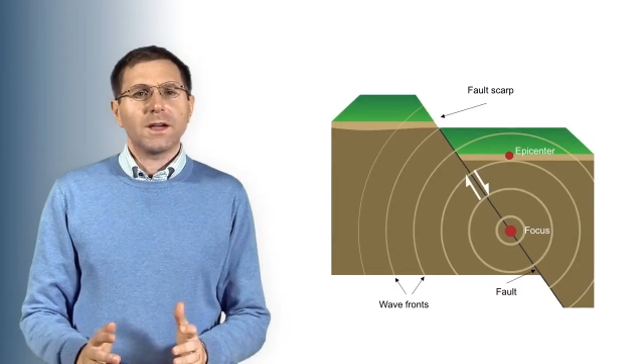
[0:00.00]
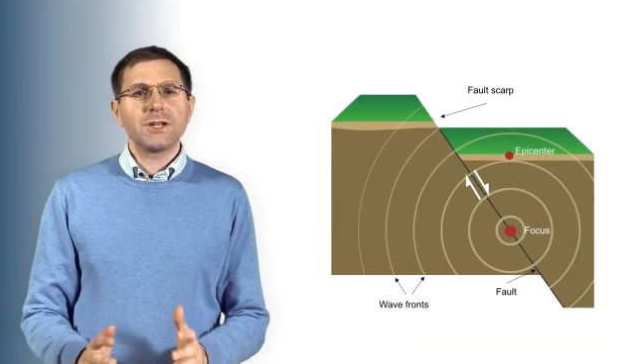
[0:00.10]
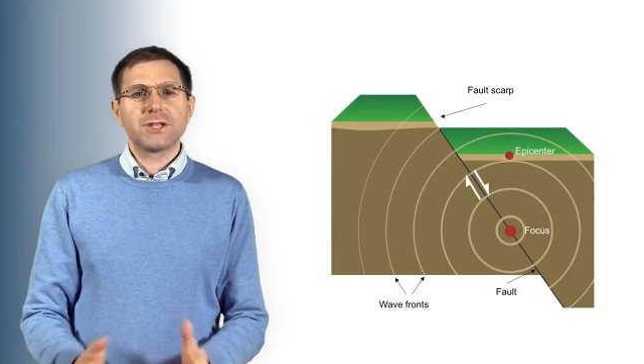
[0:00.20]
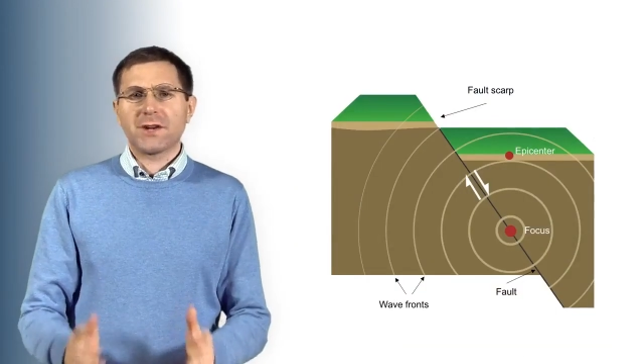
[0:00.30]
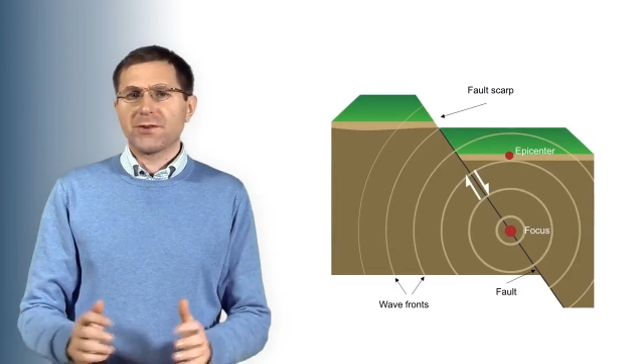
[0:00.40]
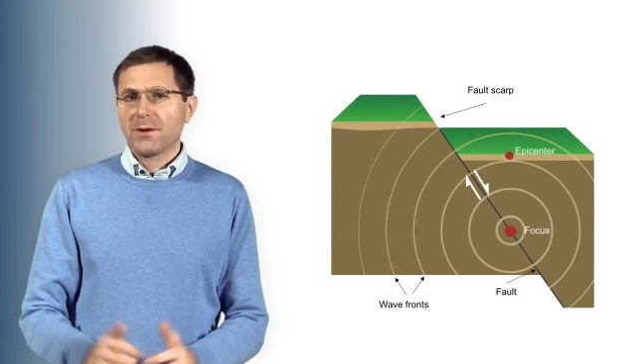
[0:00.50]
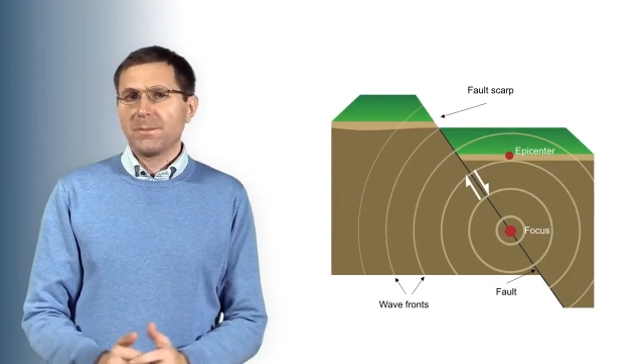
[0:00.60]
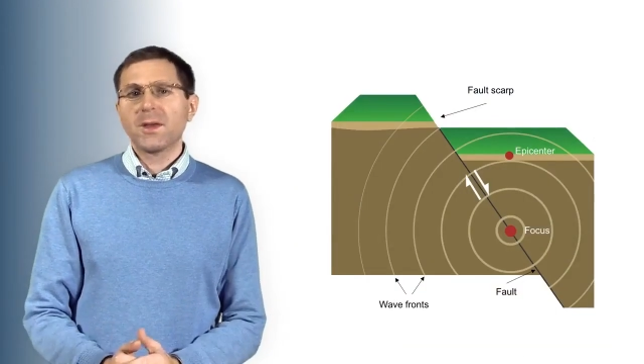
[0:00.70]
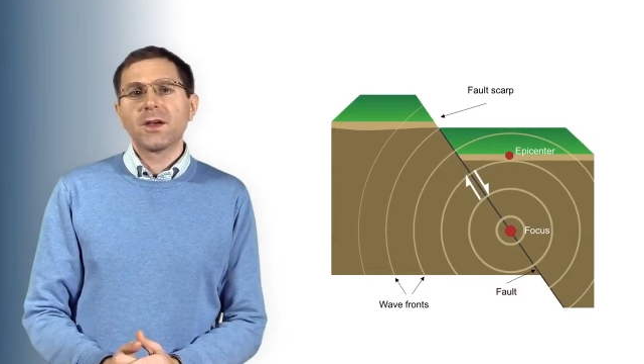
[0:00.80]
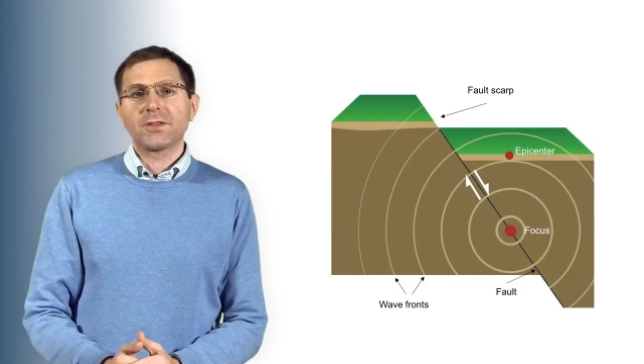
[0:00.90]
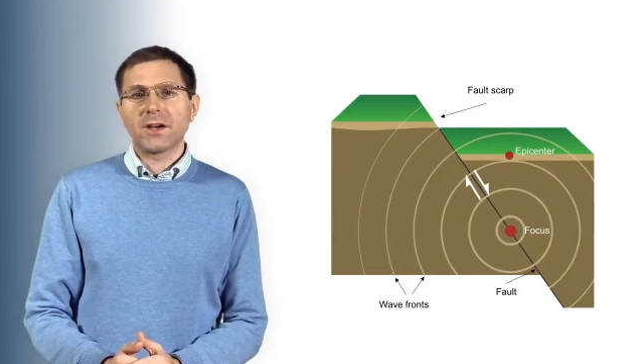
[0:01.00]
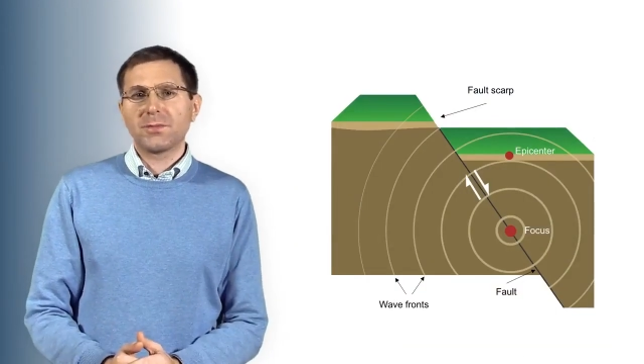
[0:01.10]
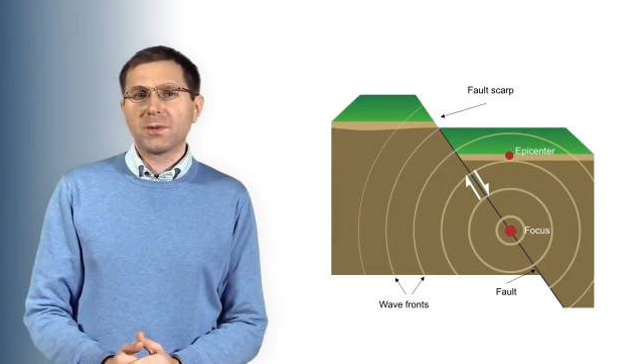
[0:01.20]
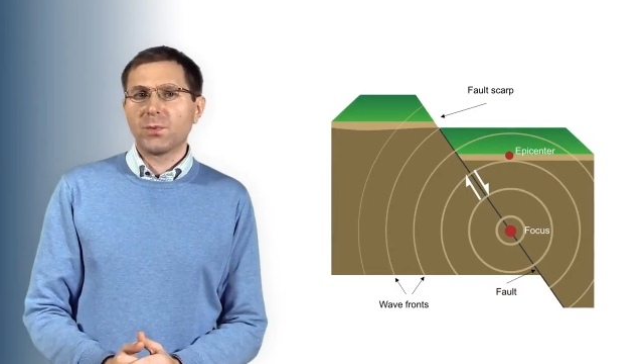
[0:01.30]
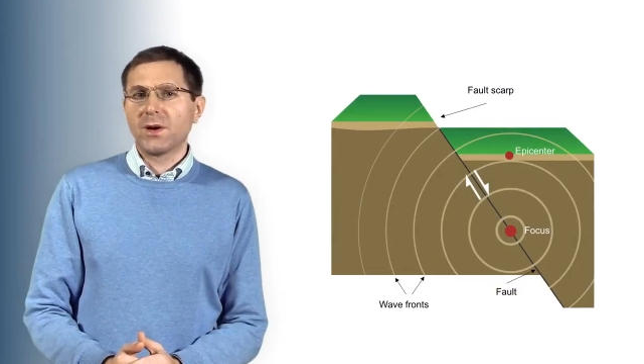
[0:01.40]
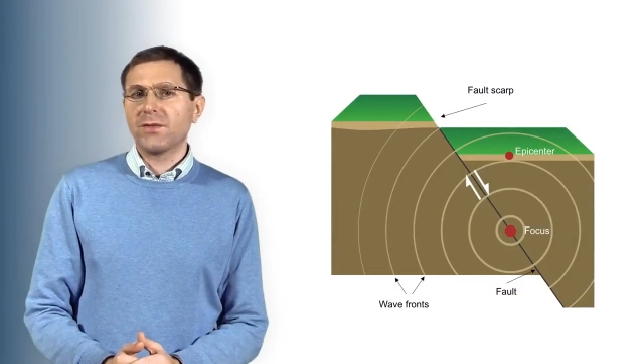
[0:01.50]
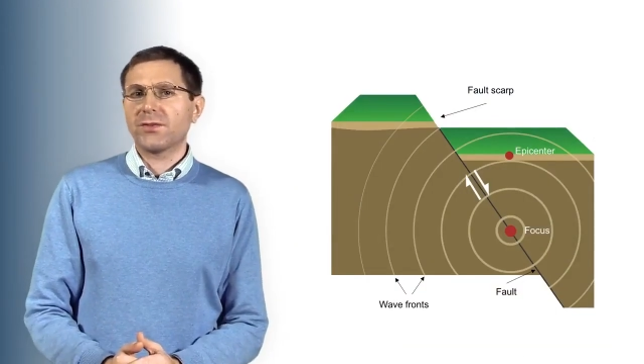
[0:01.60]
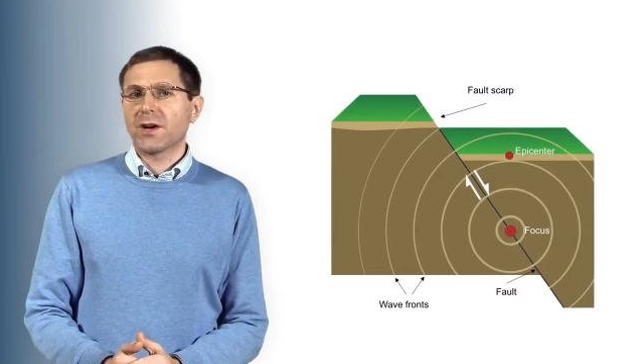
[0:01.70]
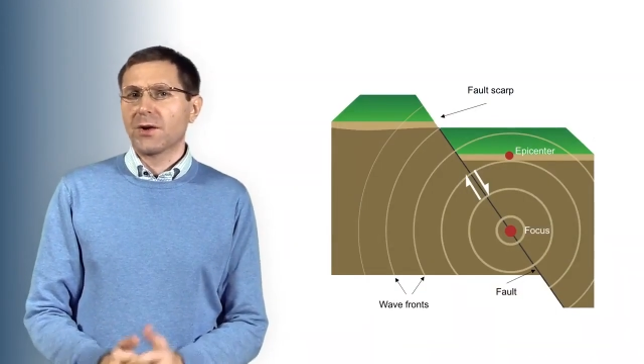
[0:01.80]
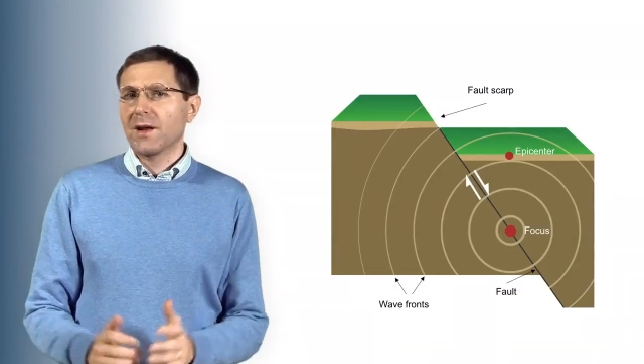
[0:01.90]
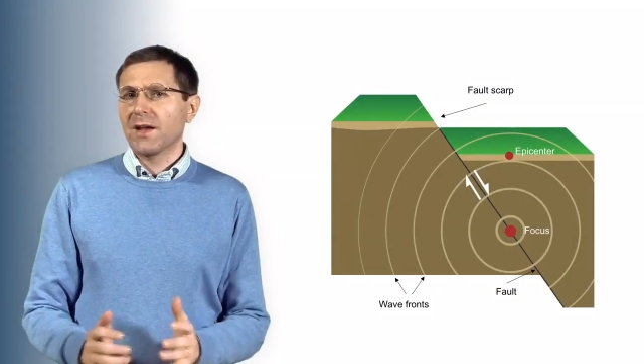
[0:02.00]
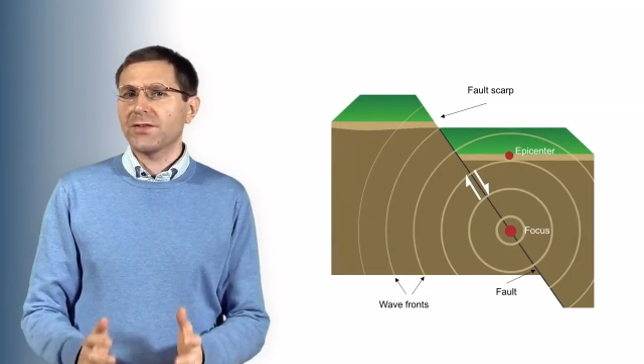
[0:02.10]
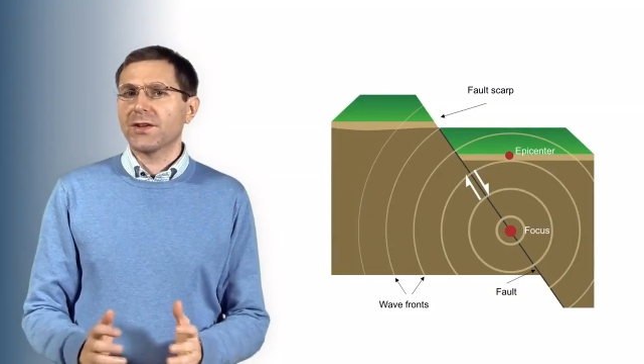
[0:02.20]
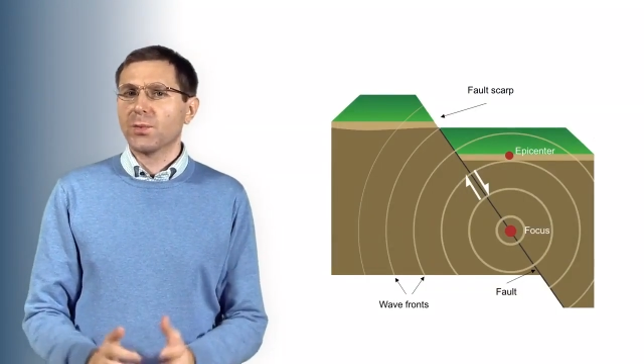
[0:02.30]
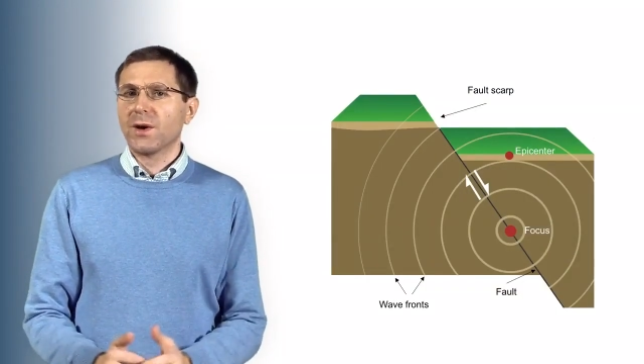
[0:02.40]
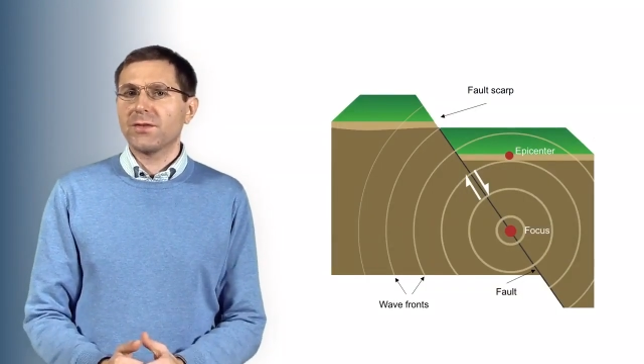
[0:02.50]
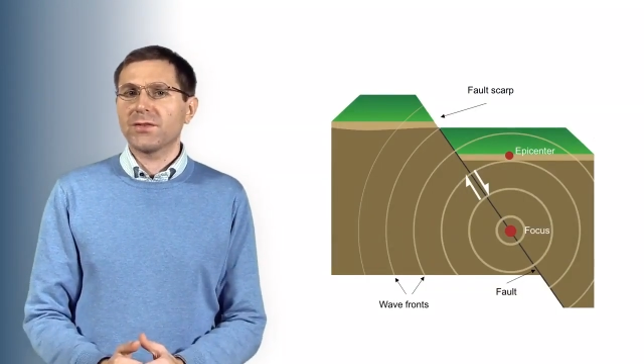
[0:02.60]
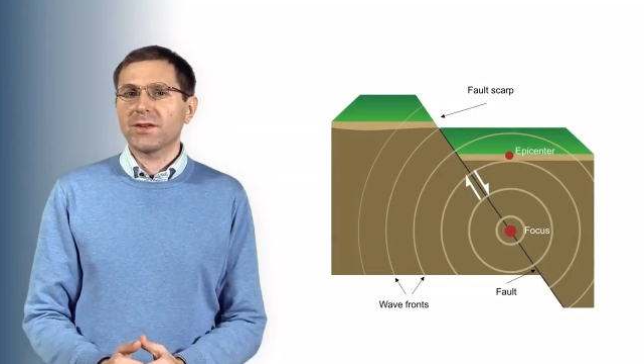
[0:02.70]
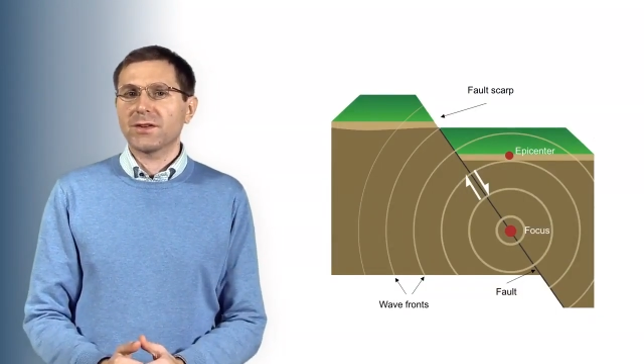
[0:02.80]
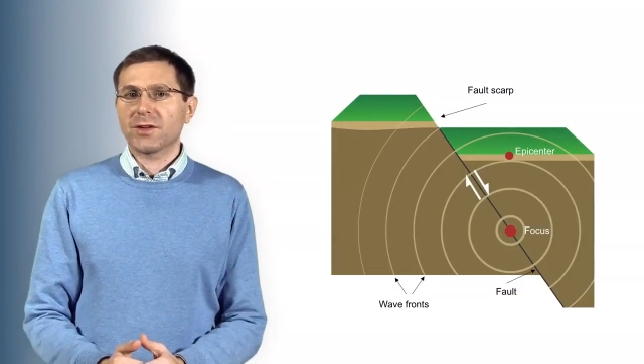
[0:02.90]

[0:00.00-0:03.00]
In general, seismic waves are elastic waves